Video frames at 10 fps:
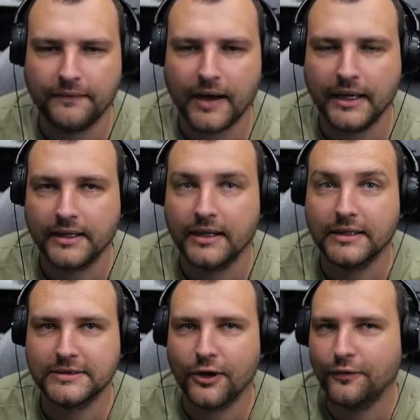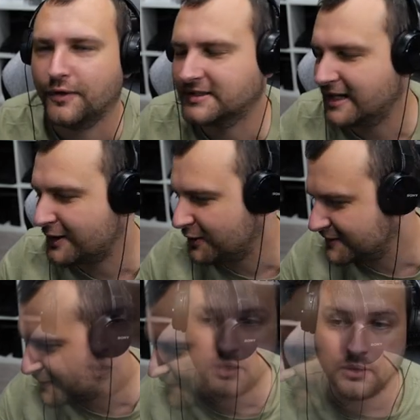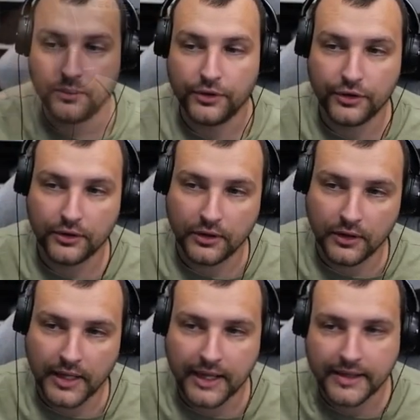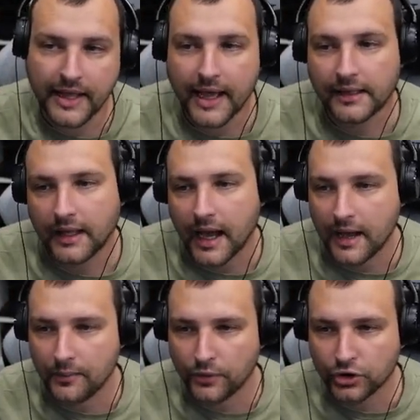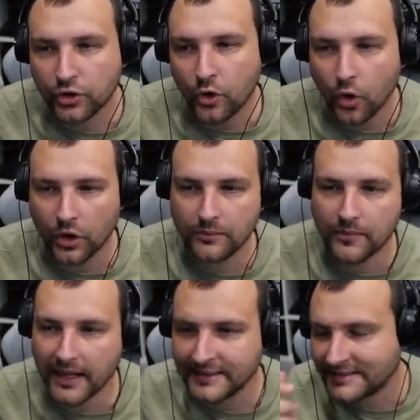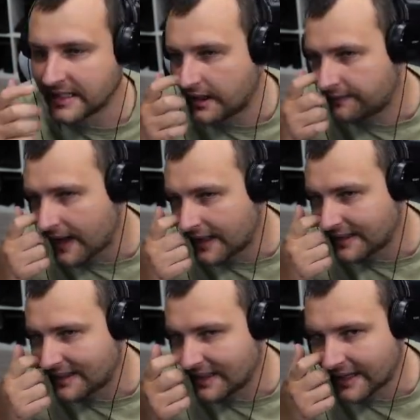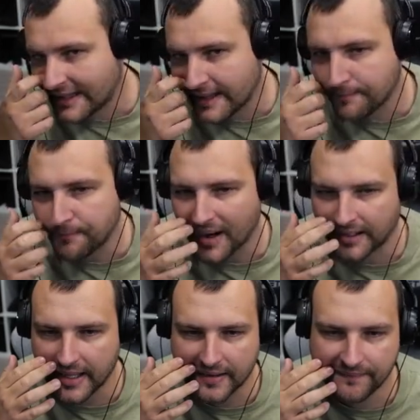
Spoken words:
fine. Let's go for seconds. Oh, would you look at that? I would call myself a lucky bugger,